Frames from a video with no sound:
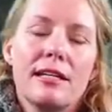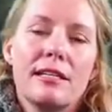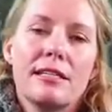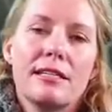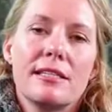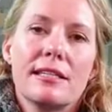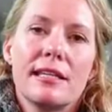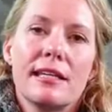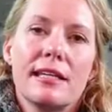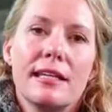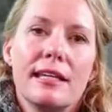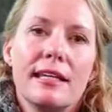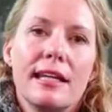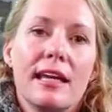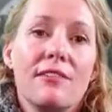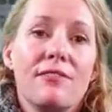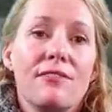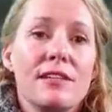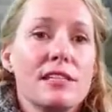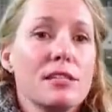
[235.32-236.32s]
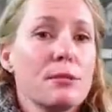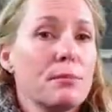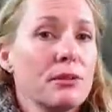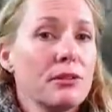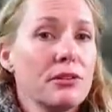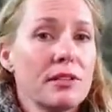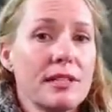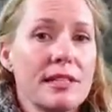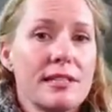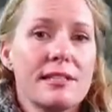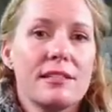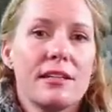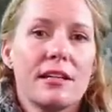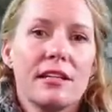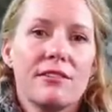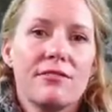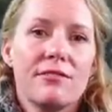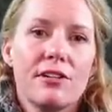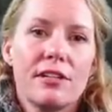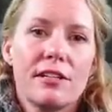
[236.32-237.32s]
is getting a feasibility
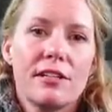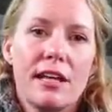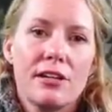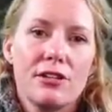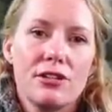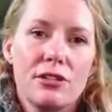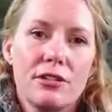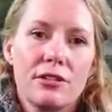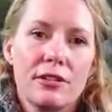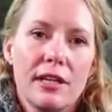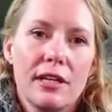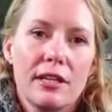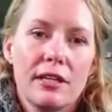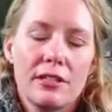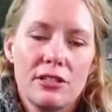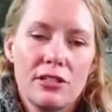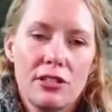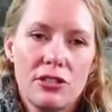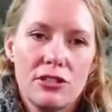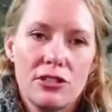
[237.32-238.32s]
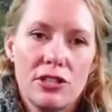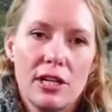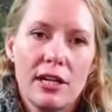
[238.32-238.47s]
study for a national heritage